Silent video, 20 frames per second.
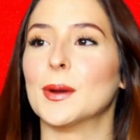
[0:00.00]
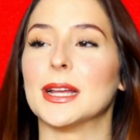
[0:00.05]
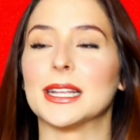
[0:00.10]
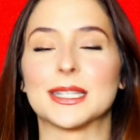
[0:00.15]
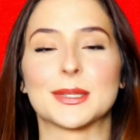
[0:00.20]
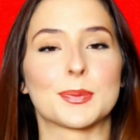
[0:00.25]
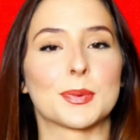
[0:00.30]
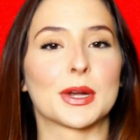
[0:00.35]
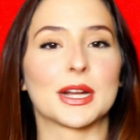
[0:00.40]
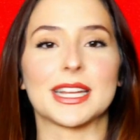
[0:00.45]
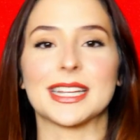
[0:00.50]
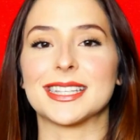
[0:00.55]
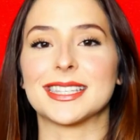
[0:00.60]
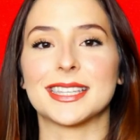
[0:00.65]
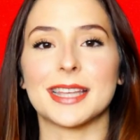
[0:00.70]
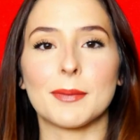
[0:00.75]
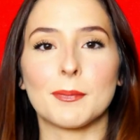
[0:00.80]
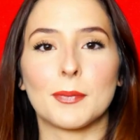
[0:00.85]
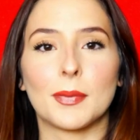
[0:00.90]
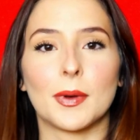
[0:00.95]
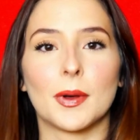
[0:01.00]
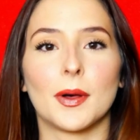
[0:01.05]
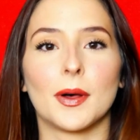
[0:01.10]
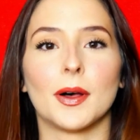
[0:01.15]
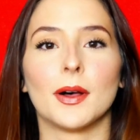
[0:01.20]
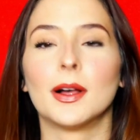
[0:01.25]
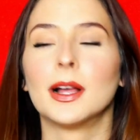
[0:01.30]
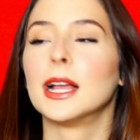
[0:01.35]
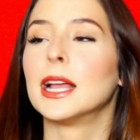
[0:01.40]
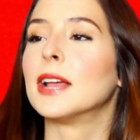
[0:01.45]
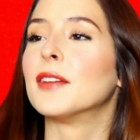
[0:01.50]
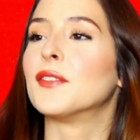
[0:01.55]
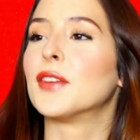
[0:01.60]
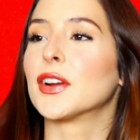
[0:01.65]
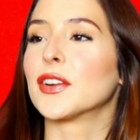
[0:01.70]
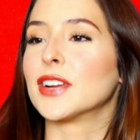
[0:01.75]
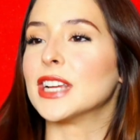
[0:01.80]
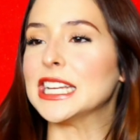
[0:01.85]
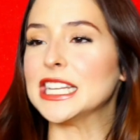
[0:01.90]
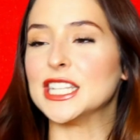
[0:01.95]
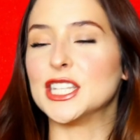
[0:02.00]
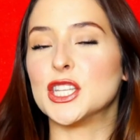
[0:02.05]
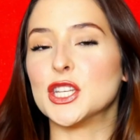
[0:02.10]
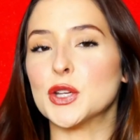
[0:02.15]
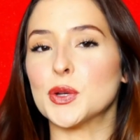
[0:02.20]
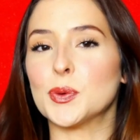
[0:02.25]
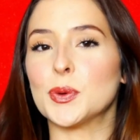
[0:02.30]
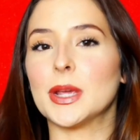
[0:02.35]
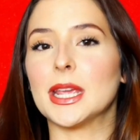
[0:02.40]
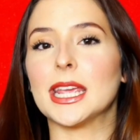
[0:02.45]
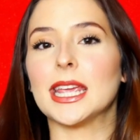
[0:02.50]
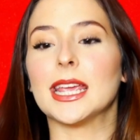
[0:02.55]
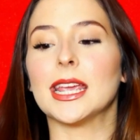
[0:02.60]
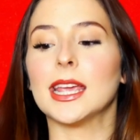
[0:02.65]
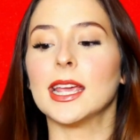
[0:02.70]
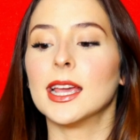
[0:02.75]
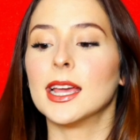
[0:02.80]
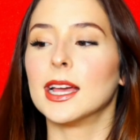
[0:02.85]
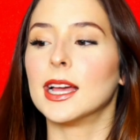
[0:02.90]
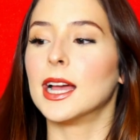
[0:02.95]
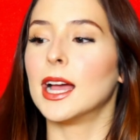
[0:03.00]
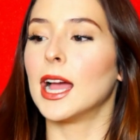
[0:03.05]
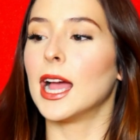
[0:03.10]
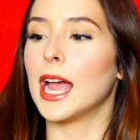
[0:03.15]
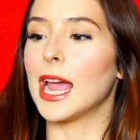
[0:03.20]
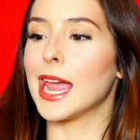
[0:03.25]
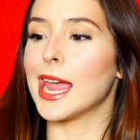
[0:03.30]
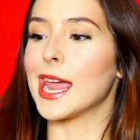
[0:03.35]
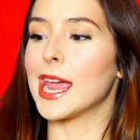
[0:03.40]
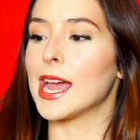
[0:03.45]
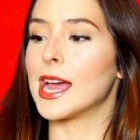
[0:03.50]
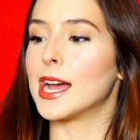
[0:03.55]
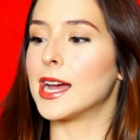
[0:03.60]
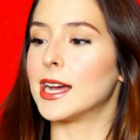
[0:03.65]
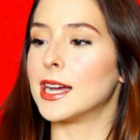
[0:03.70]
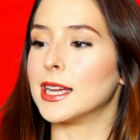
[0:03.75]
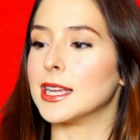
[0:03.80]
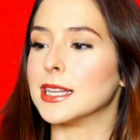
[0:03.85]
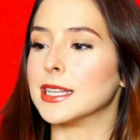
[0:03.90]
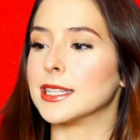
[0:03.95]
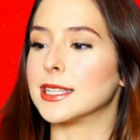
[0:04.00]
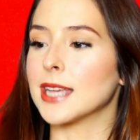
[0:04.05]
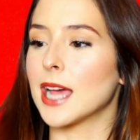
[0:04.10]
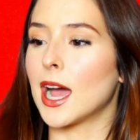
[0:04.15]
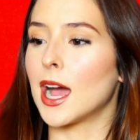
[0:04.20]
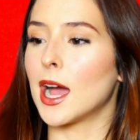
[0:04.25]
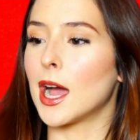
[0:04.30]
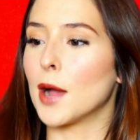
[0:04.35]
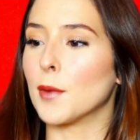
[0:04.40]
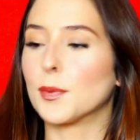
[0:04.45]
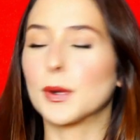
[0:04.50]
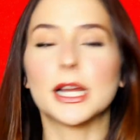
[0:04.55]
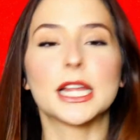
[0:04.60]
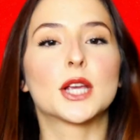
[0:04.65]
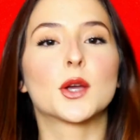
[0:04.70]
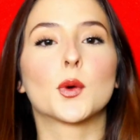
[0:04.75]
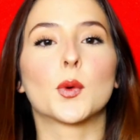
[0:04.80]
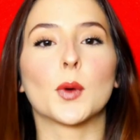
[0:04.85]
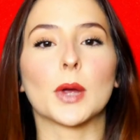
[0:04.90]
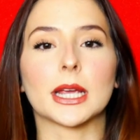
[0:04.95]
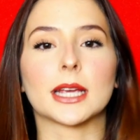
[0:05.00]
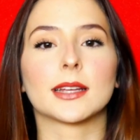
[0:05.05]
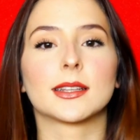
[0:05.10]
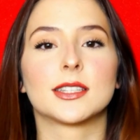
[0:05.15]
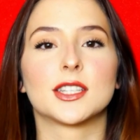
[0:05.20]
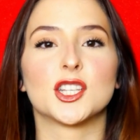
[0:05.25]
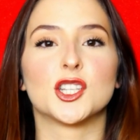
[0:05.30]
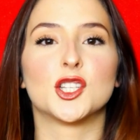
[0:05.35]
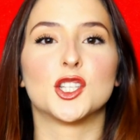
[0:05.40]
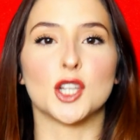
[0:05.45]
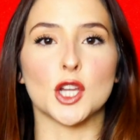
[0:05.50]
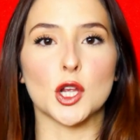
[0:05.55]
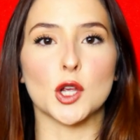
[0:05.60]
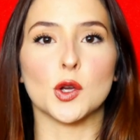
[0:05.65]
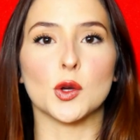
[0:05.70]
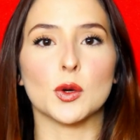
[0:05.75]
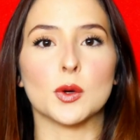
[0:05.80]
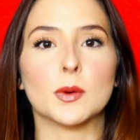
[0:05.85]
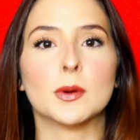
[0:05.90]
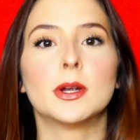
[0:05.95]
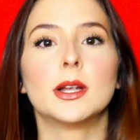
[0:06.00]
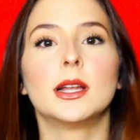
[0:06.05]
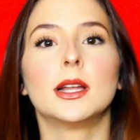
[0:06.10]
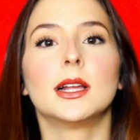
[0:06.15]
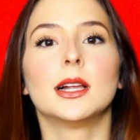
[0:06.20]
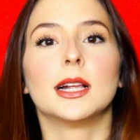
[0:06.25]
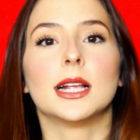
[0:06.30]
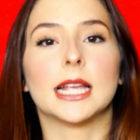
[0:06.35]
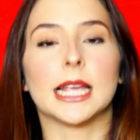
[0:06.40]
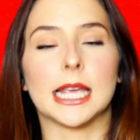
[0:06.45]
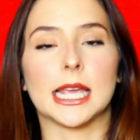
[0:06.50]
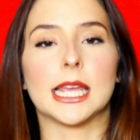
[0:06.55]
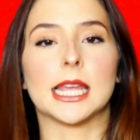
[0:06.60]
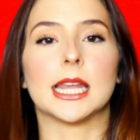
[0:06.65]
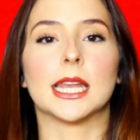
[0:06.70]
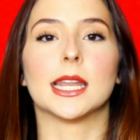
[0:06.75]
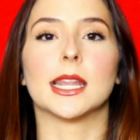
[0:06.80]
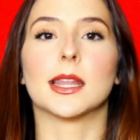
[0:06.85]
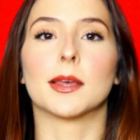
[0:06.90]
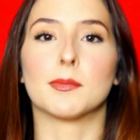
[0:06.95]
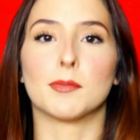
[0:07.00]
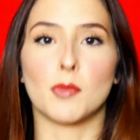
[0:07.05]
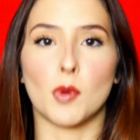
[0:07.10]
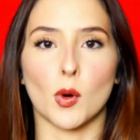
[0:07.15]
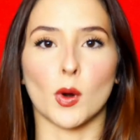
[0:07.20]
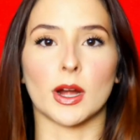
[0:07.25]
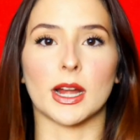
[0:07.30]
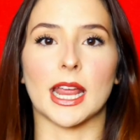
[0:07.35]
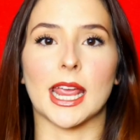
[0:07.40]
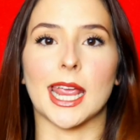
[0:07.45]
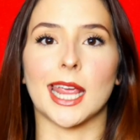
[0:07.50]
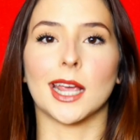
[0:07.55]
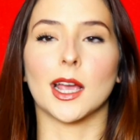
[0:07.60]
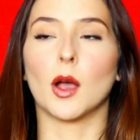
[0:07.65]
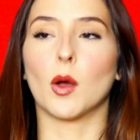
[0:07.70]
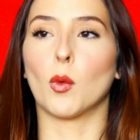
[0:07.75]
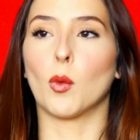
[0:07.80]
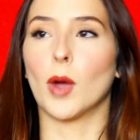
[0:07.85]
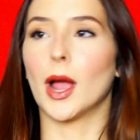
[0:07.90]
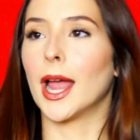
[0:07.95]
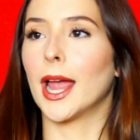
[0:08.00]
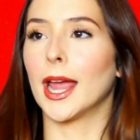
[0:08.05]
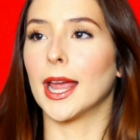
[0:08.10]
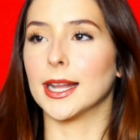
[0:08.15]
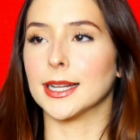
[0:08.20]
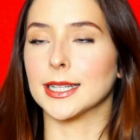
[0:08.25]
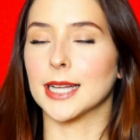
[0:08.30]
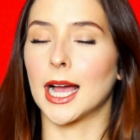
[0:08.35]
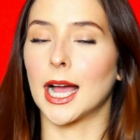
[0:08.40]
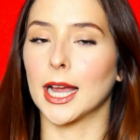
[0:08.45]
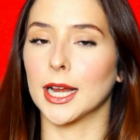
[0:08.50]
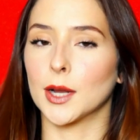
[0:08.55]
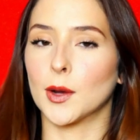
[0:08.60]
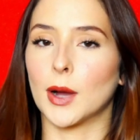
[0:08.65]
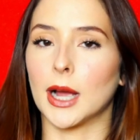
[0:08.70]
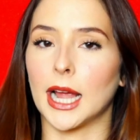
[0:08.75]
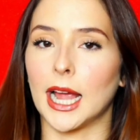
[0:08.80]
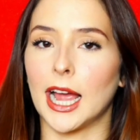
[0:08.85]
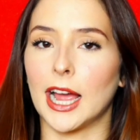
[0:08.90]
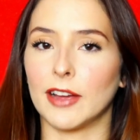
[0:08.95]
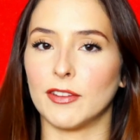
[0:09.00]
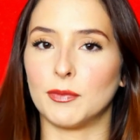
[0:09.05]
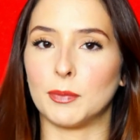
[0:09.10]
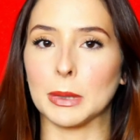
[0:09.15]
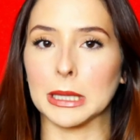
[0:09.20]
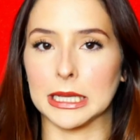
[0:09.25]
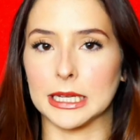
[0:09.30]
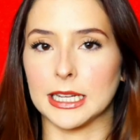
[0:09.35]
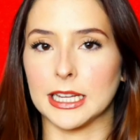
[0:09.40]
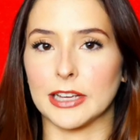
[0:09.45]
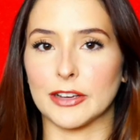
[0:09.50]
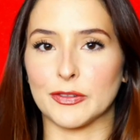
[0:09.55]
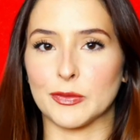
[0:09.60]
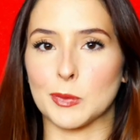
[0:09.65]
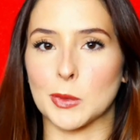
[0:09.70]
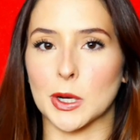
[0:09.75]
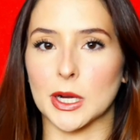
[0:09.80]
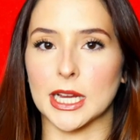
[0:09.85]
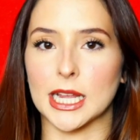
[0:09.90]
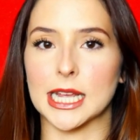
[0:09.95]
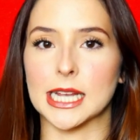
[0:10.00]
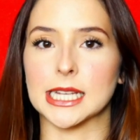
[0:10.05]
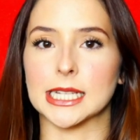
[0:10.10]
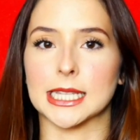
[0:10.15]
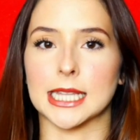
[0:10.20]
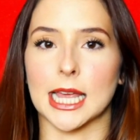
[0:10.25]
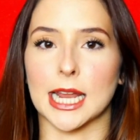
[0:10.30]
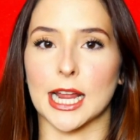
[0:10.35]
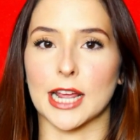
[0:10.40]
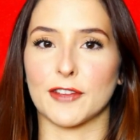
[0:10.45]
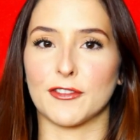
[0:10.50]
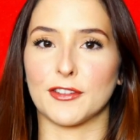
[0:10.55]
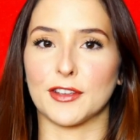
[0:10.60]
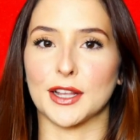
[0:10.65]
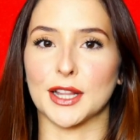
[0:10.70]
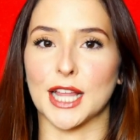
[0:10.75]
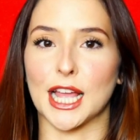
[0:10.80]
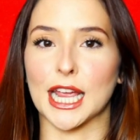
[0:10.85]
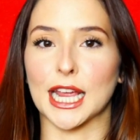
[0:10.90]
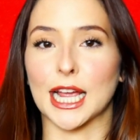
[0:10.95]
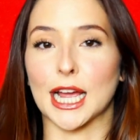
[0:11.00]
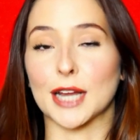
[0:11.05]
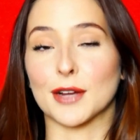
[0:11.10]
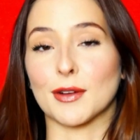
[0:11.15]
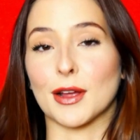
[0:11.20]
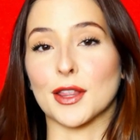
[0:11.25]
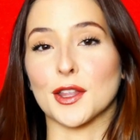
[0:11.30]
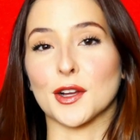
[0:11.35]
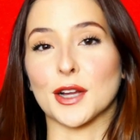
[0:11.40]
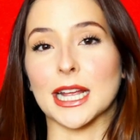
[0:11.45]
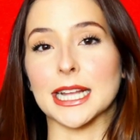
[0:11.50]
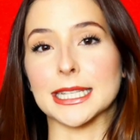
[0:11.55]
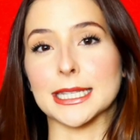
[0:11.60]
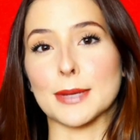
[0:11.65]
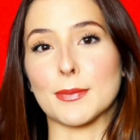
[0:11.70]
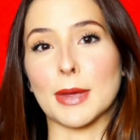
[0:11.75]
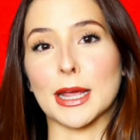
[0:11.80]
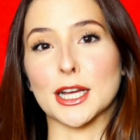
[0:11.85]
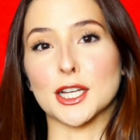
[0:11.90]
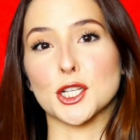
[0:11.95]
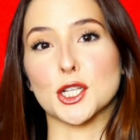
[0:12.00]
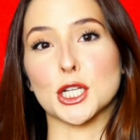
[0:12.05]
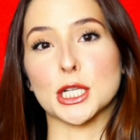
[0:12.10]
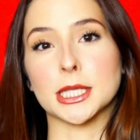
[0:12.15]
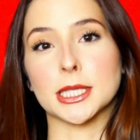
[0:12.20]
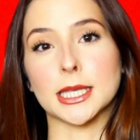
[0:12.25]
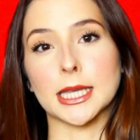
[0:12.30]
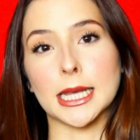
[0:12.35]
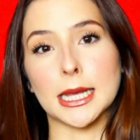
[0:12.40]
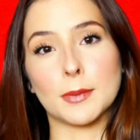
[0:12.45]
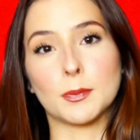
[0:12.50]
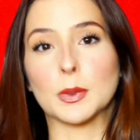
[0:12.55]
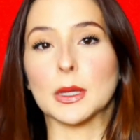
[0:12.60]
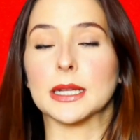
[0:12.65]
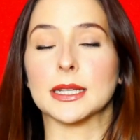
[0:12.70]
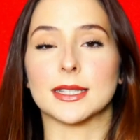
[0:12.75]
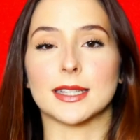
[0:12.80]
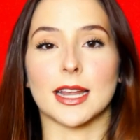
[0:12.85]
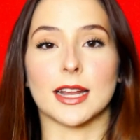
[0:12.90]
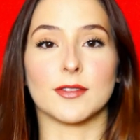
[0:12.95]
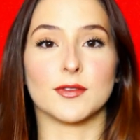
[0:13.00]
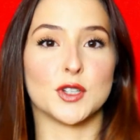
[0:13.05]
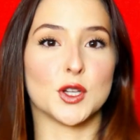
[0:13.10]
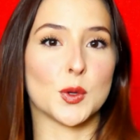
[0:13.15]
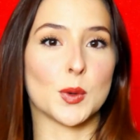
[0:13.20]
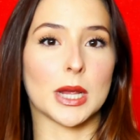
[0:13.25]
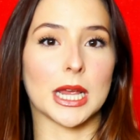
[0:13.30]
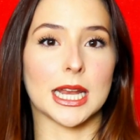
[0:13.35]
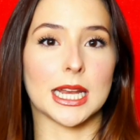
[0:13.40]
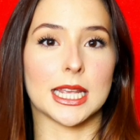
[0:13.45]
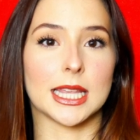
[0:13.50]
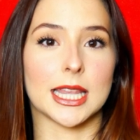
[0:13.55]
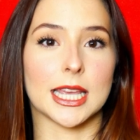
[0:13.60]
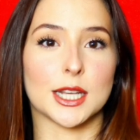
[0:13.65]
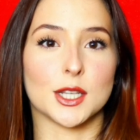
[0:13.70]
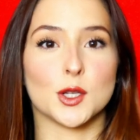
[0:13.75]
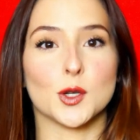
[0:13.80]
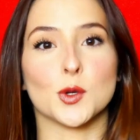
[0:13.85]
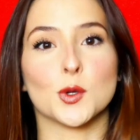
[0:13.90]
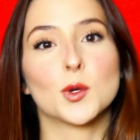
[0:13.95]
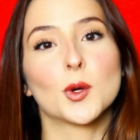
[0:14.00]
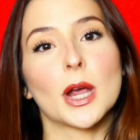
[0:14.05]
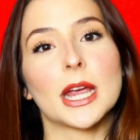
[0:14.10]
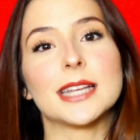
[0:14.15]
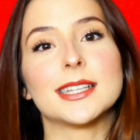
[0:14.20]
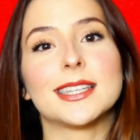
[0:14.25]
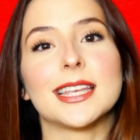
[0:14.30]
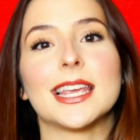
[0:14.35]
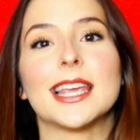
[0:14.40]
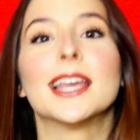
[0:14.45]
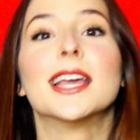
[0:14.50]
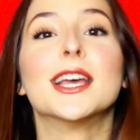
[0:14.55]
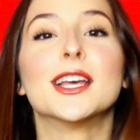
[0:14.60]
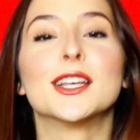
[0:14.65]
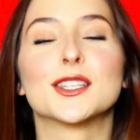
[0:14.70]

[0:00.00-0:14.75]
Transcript: It's pretty simple, very dewy, and pretty quick to do in the morning when I know I have plenty of mornings that I feel like I'd rather get some extra sleep instead of doing anything too crazy.